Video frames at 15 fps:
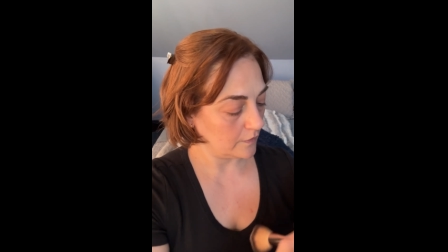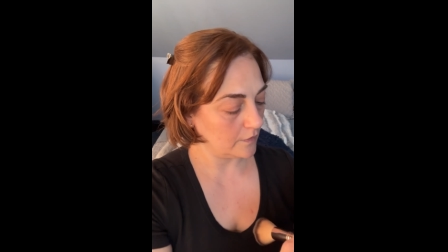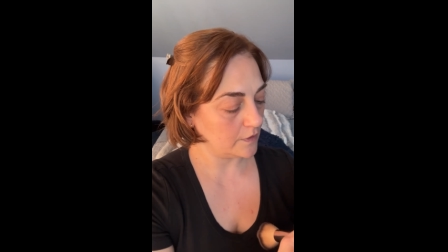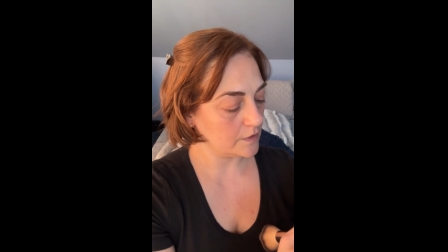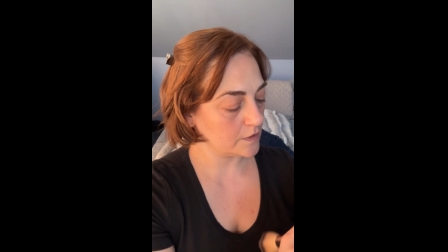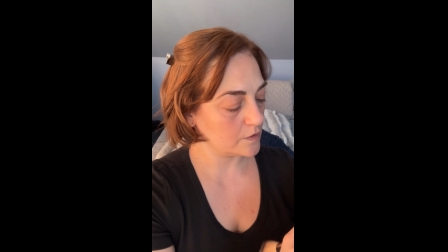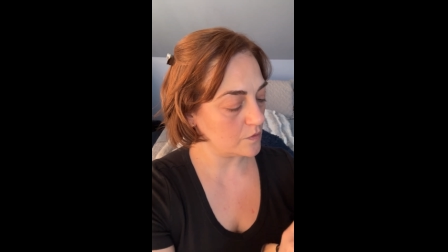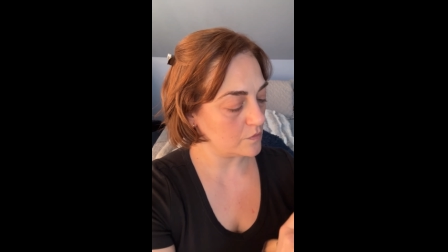
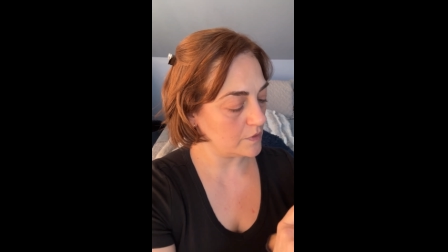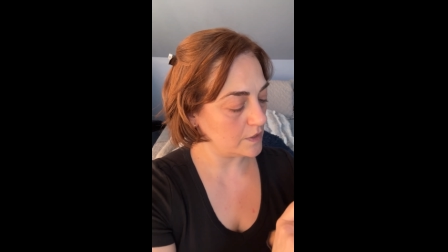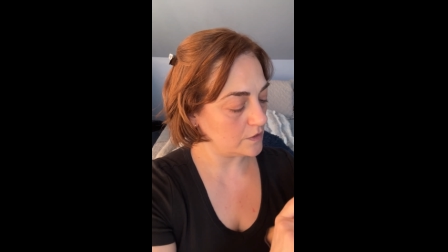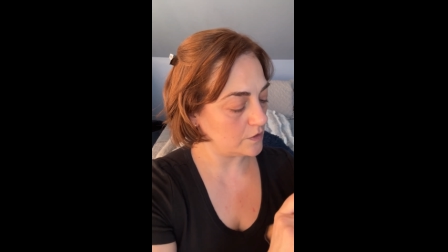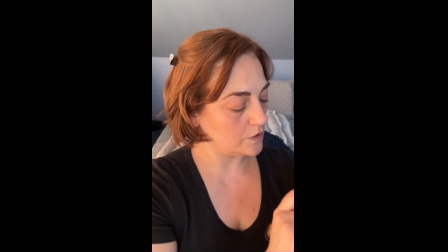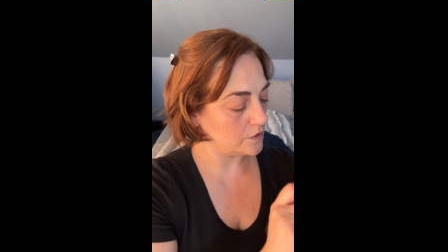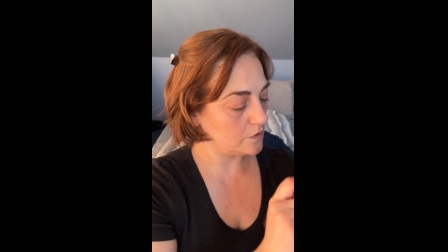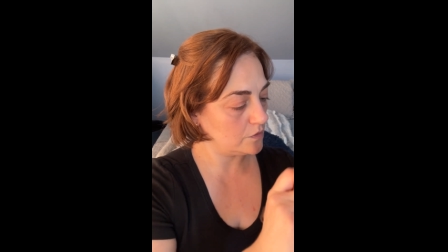let's go
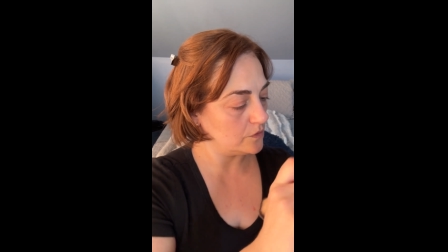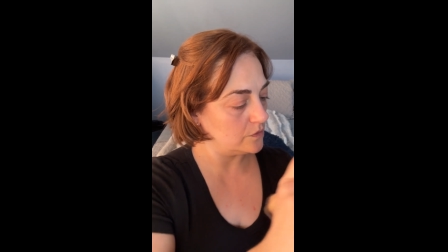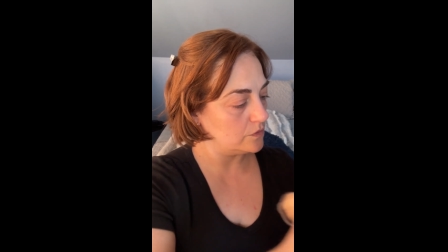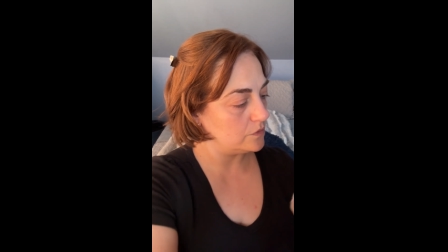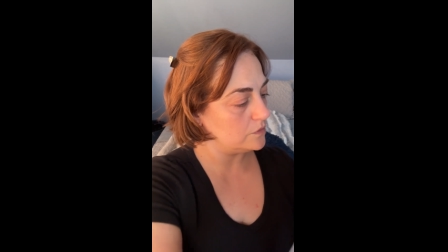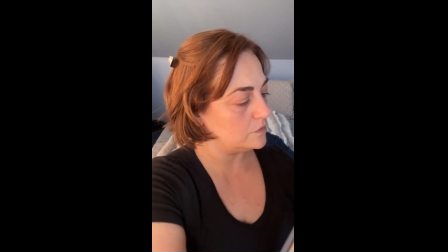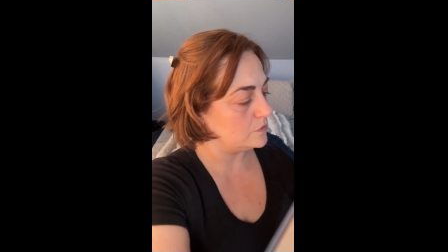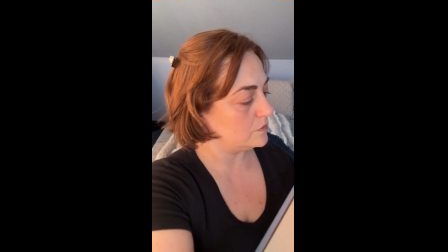
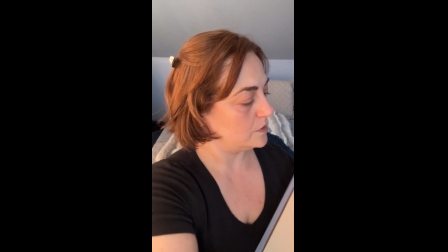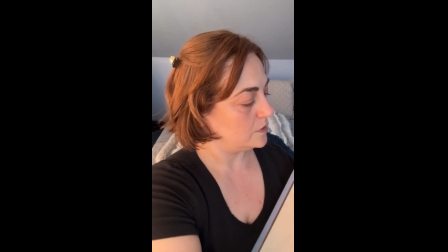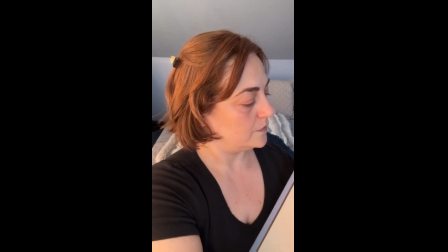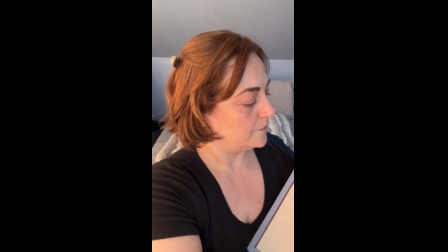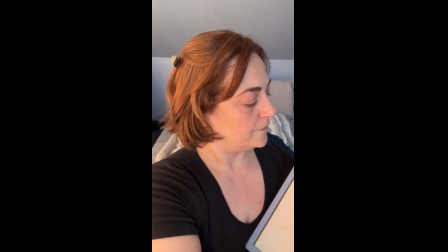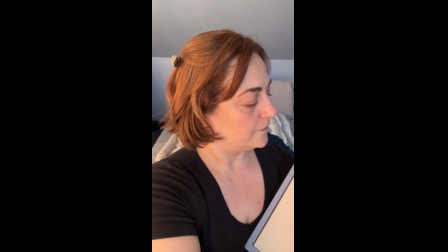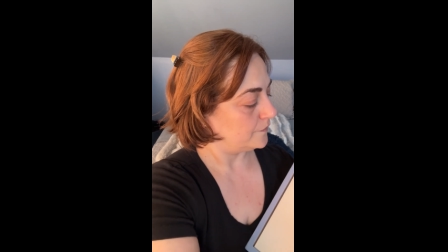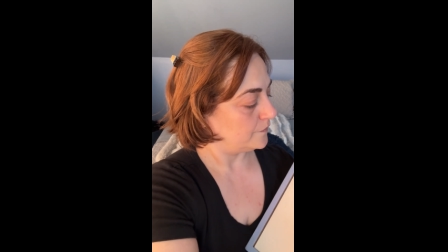into,
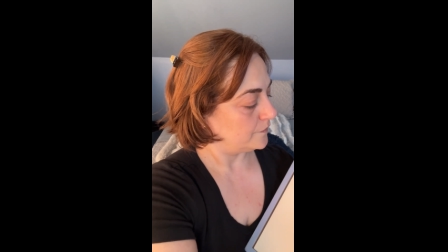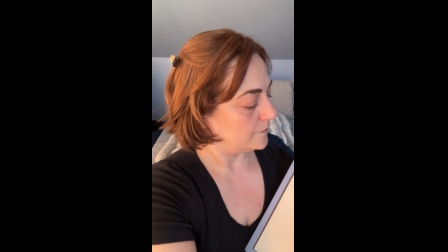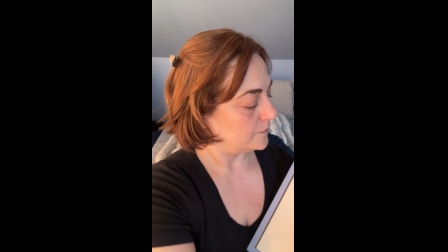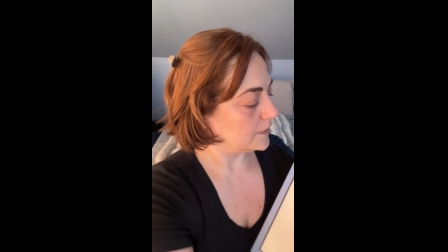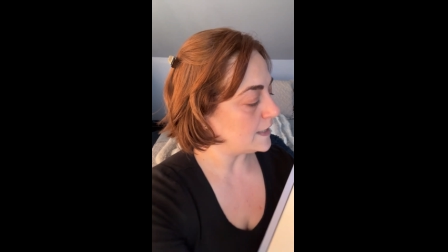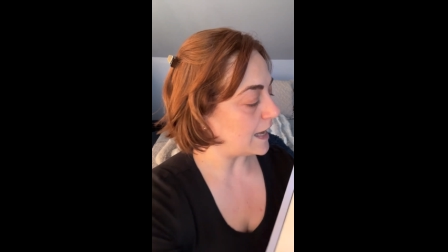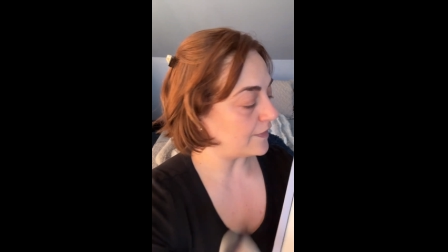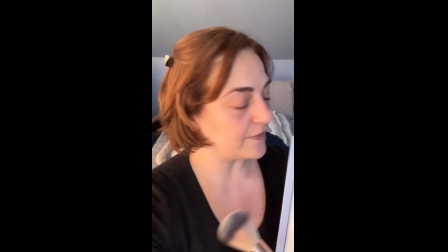
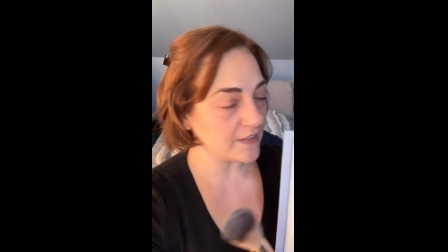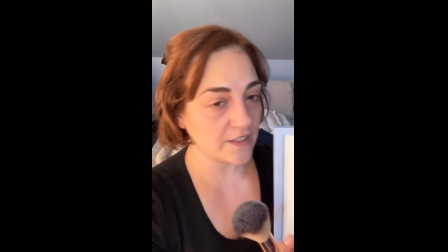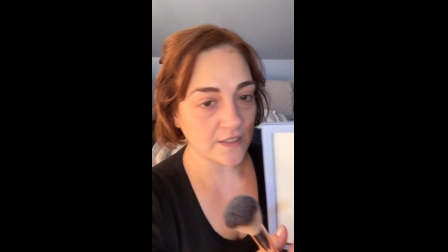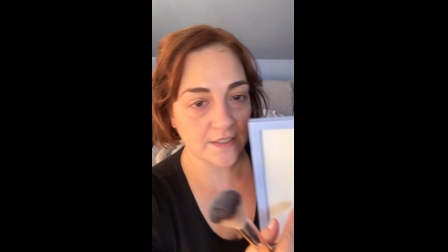yeah, this is